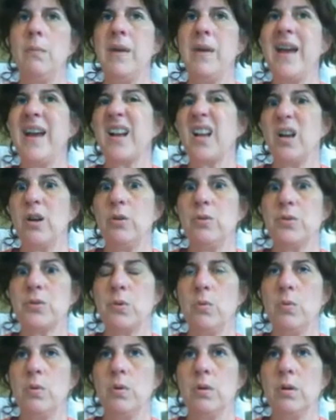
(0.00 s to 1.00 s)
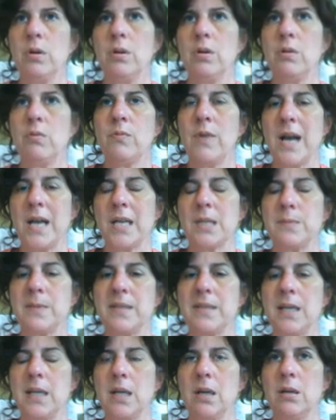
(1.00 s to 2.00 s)
echoes or raspy
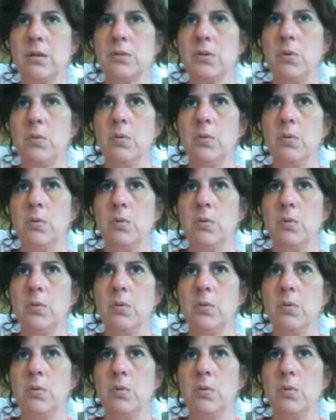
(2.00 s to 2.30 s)
sounds